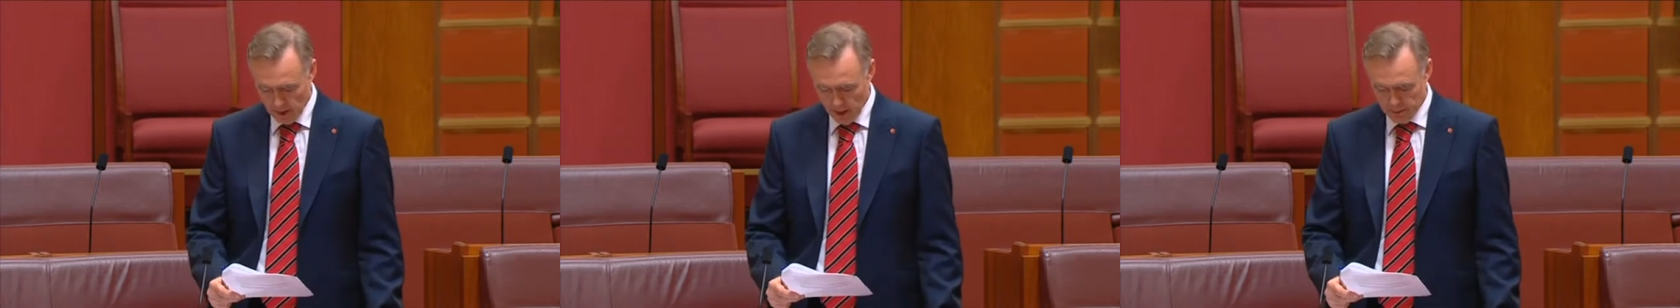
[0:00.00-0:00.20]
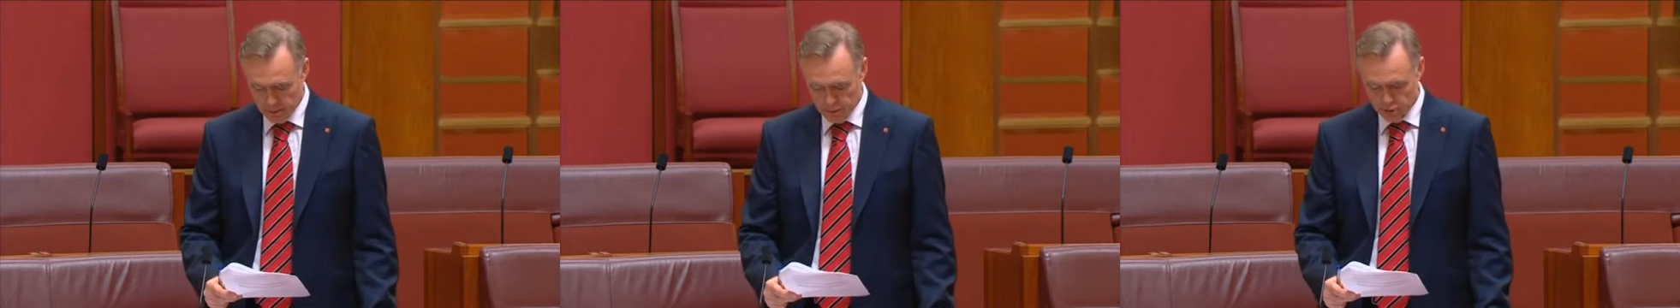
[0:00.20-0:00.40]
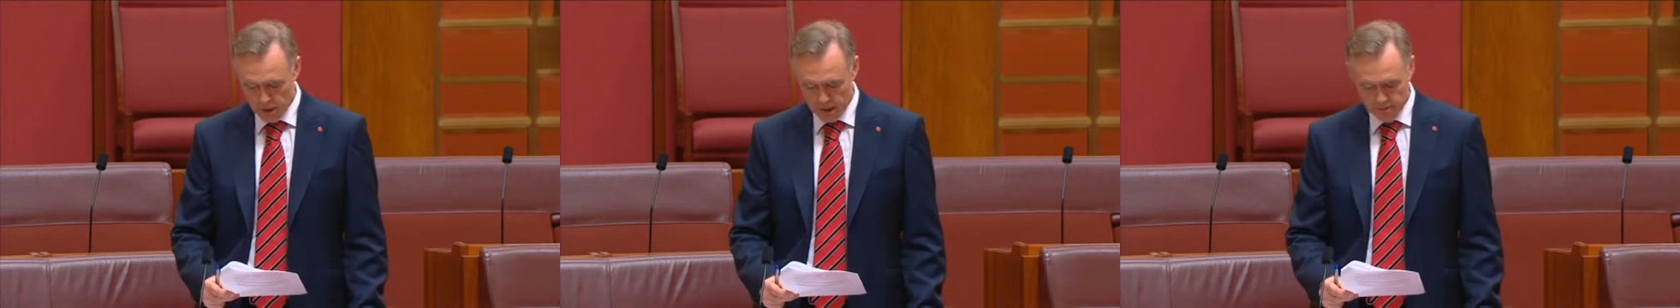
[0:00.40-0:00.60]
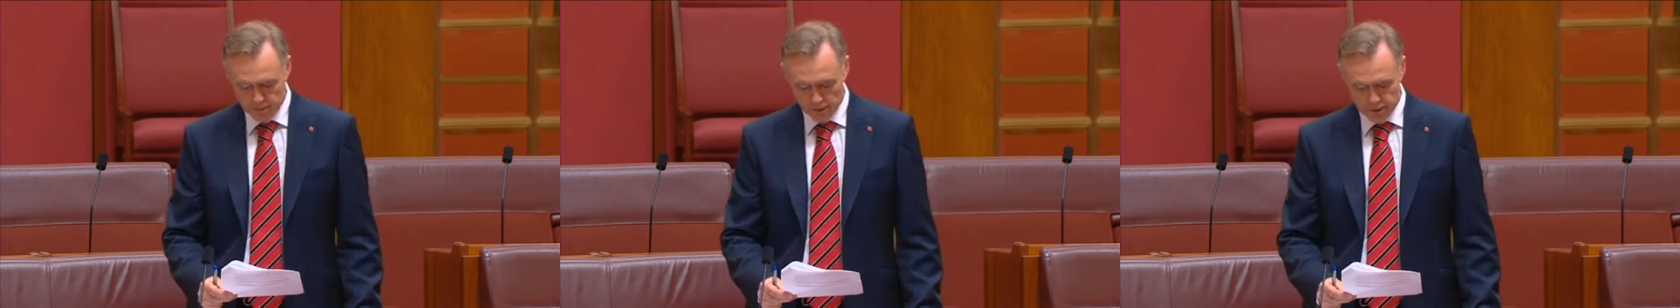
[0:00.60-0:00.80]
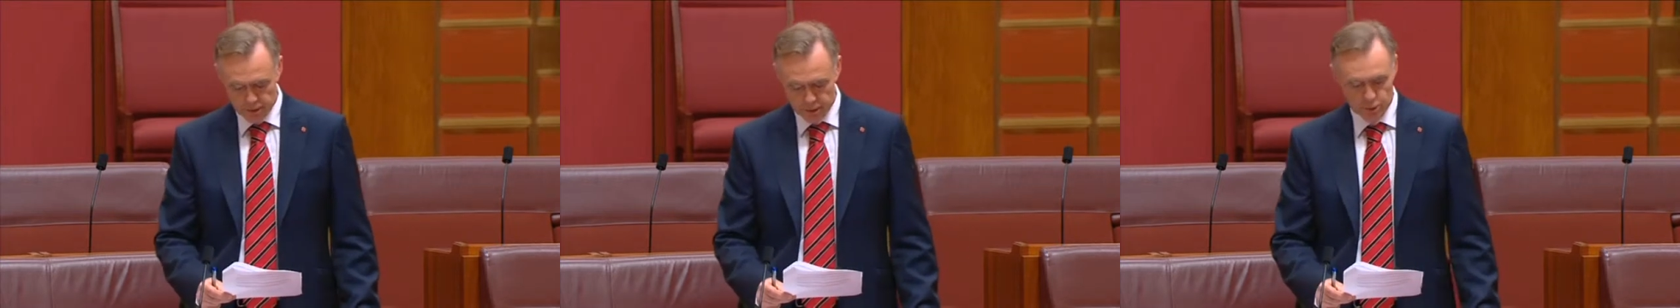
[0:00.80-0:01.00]
I was struck
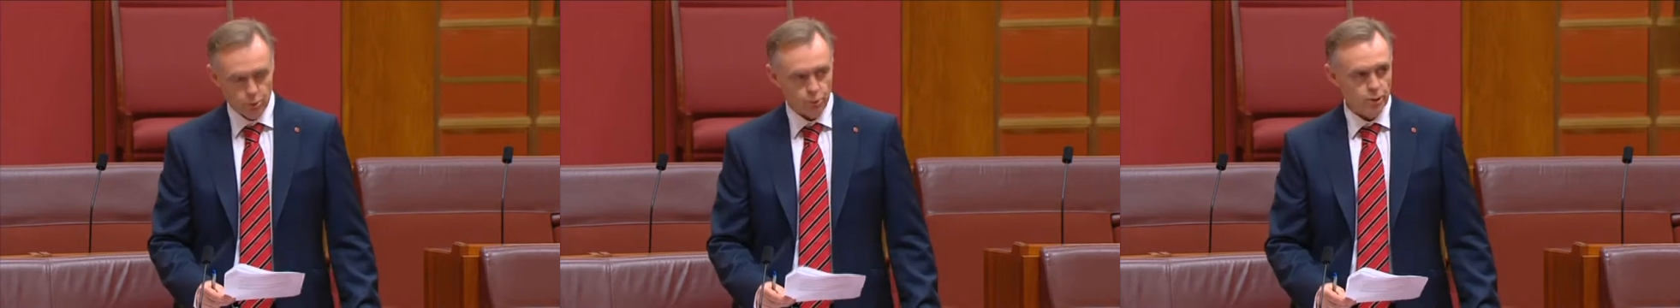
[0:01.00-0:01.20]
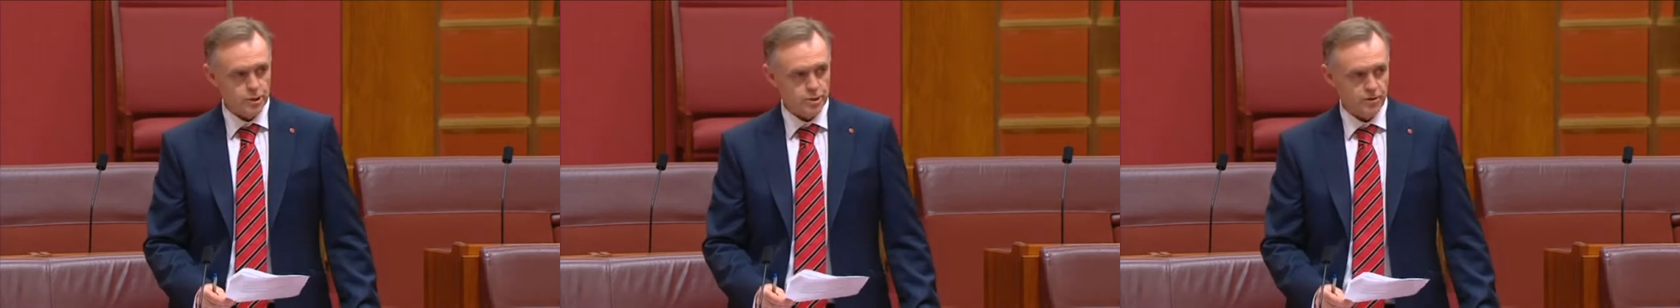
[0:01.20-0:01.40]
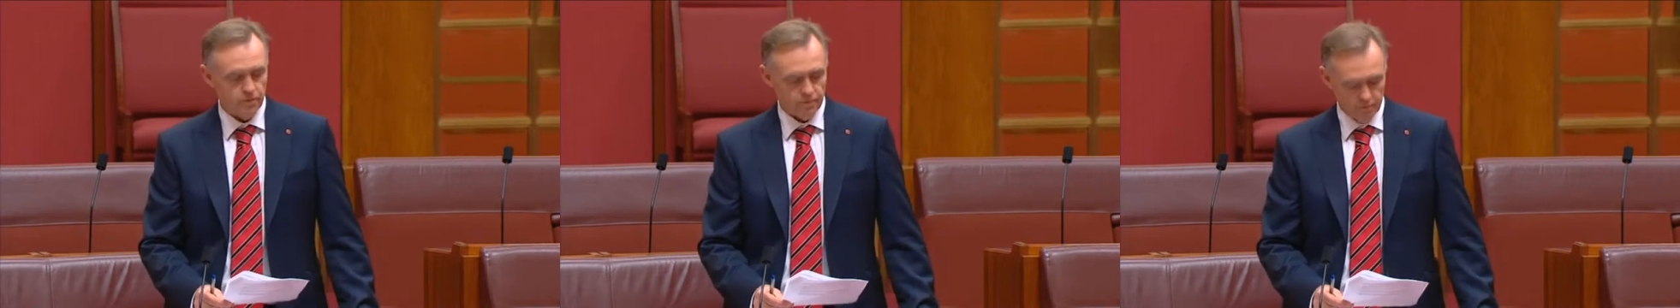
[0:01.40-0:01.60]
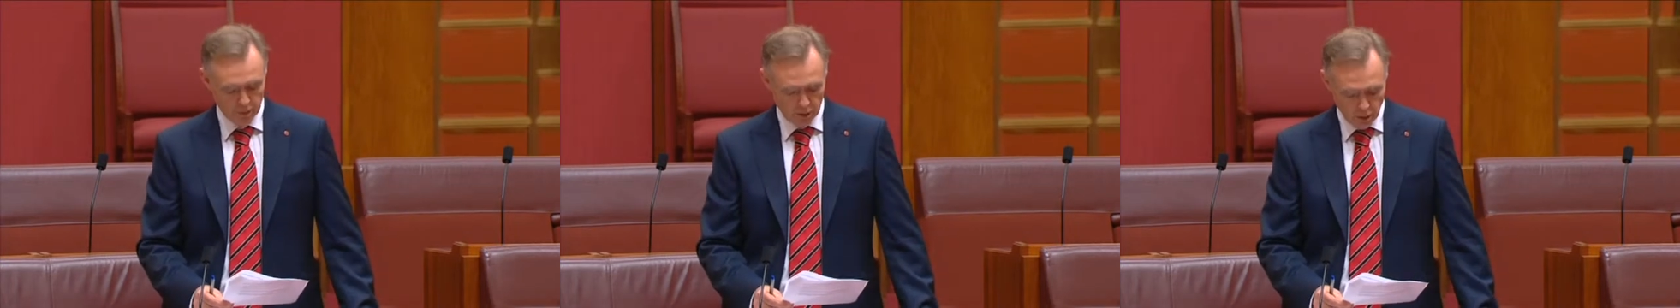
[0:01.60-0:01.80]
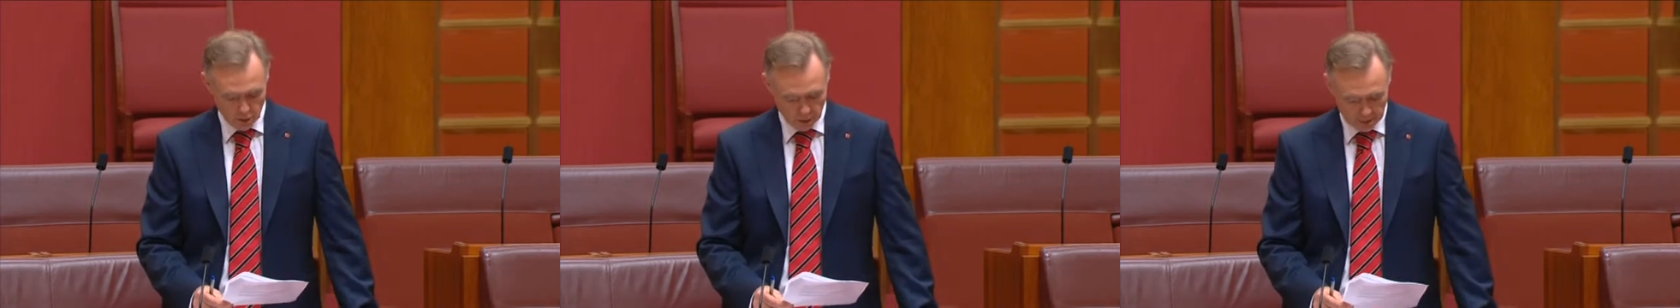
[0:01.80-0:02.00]
by the stories of
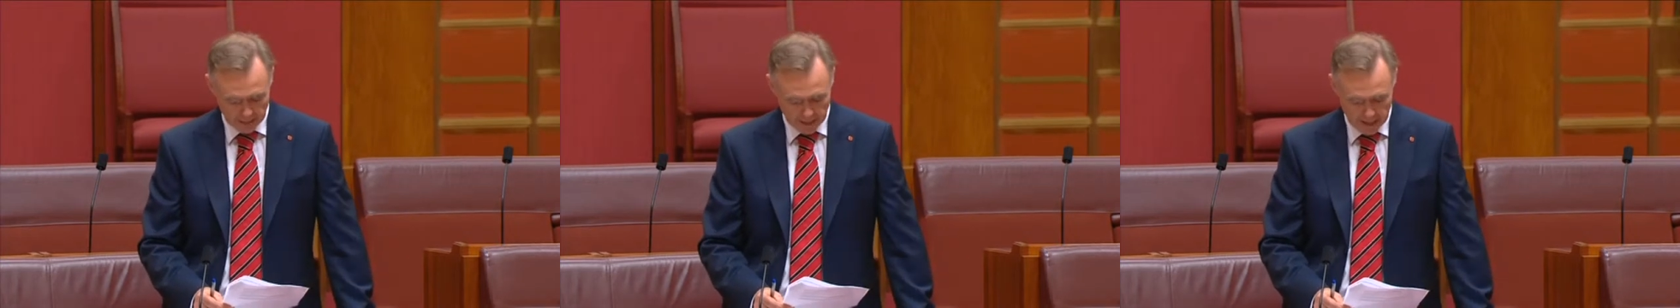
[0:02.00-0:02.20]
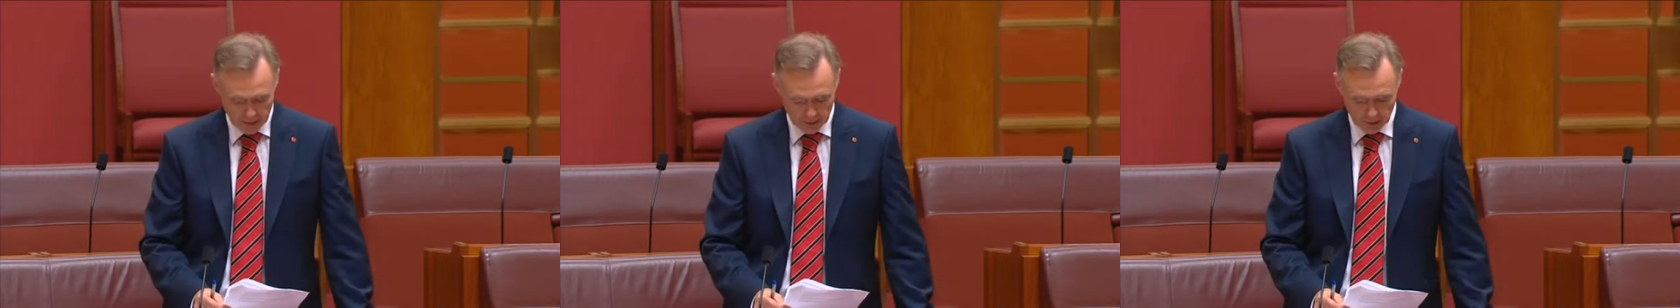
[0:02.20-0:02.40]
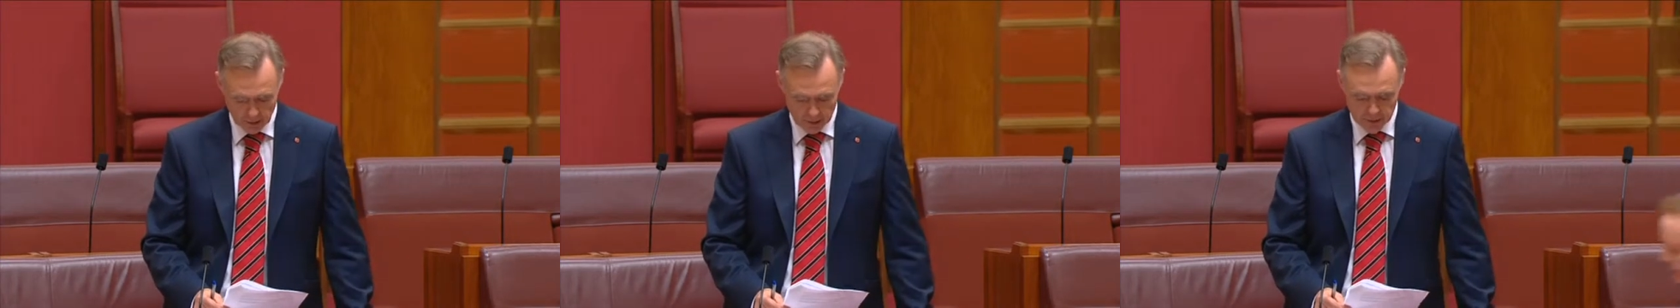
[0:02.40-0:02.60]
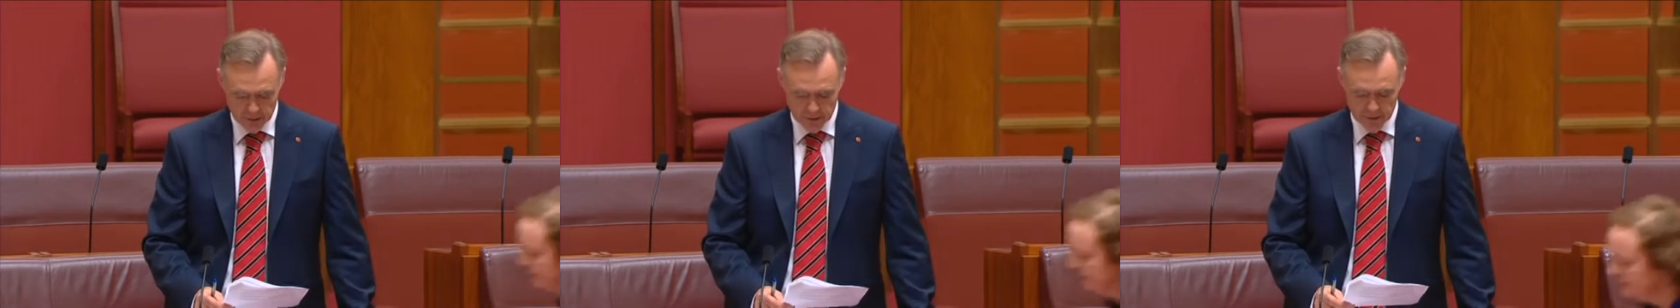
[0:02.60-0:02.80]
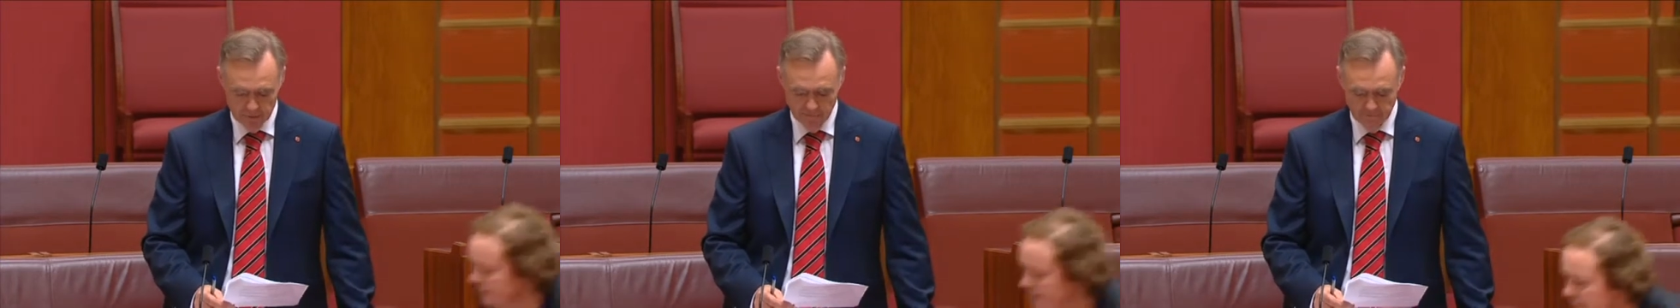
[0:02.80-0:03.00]
prolonged power
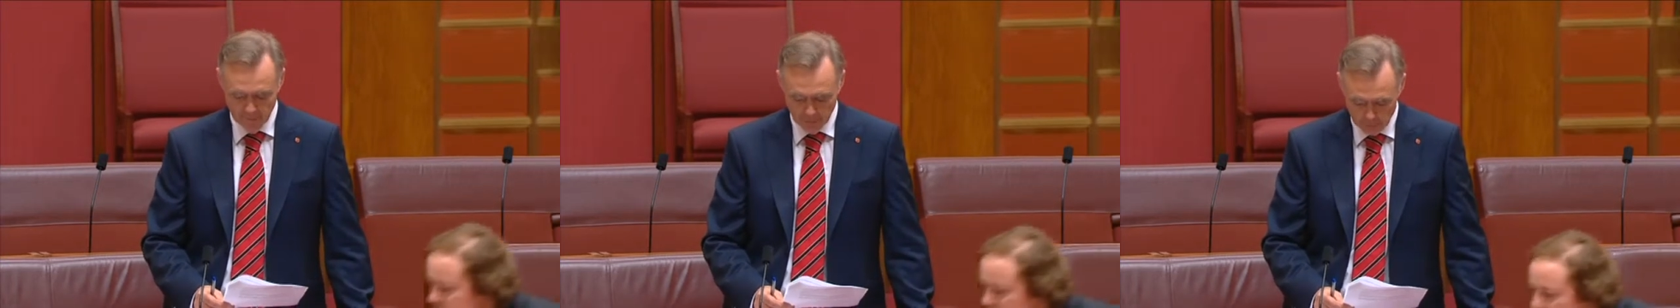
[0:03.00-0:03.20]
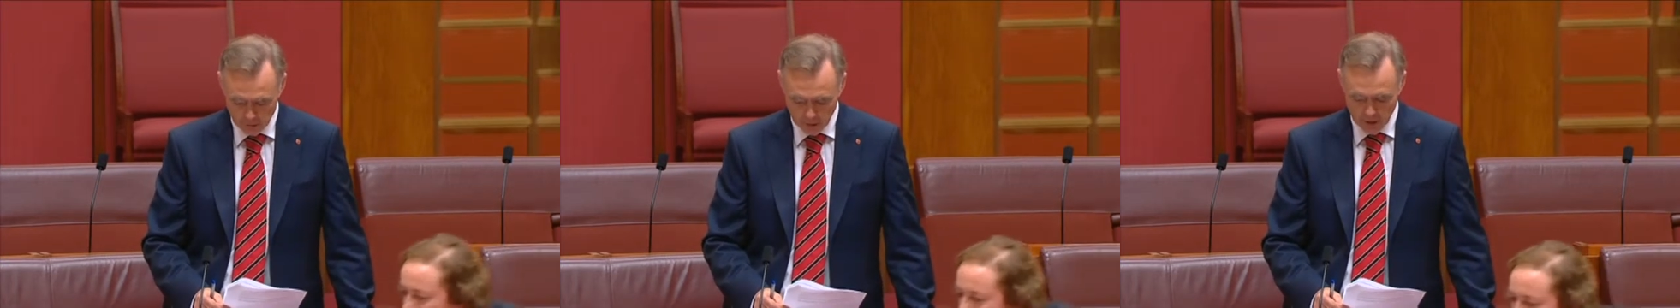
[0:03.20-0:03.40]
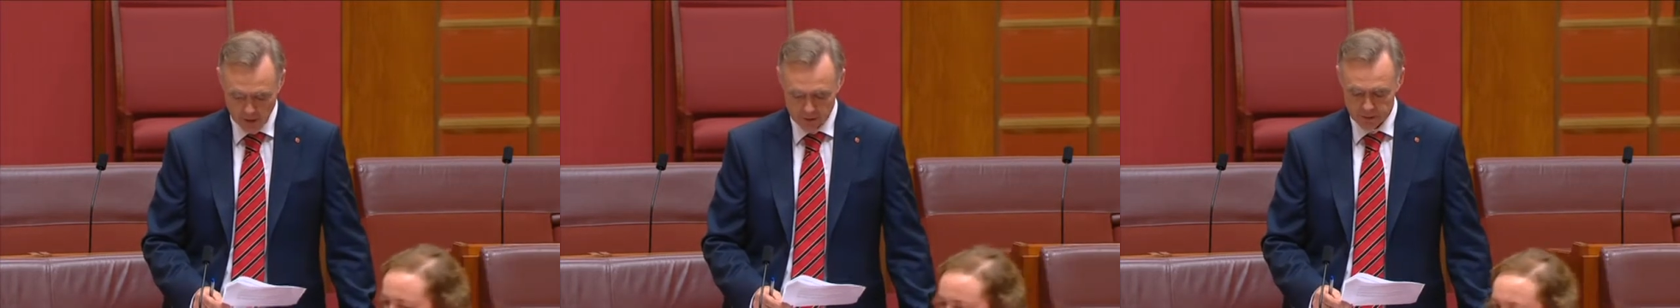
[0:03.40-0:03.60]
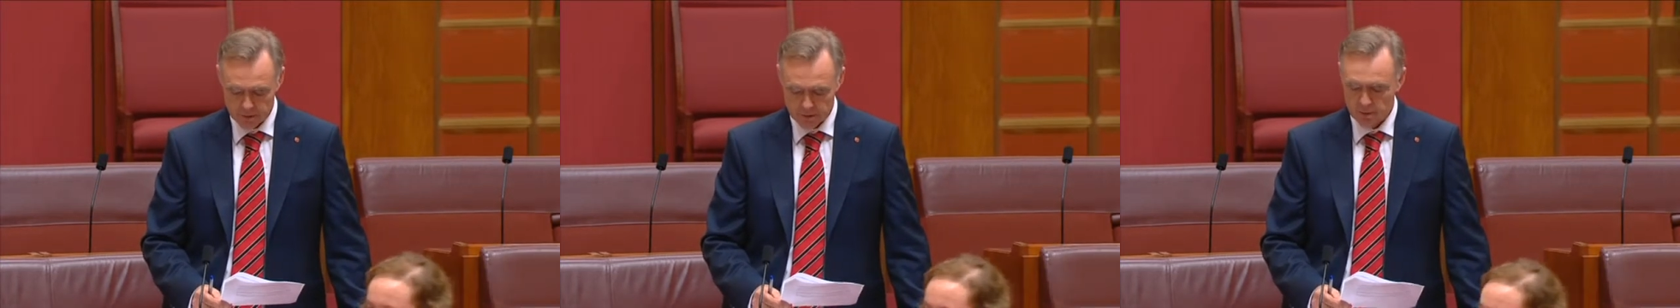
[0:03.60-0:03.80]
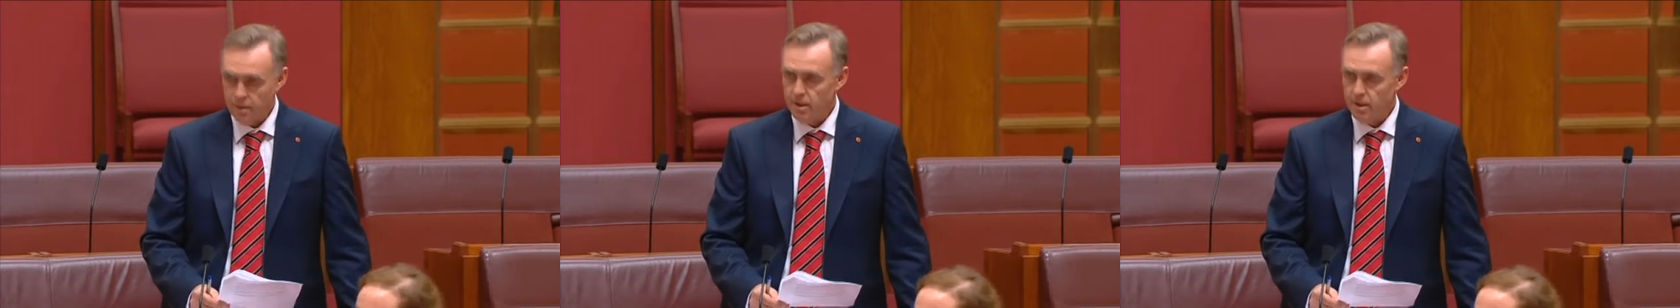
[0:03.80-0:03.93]
loss, food loss,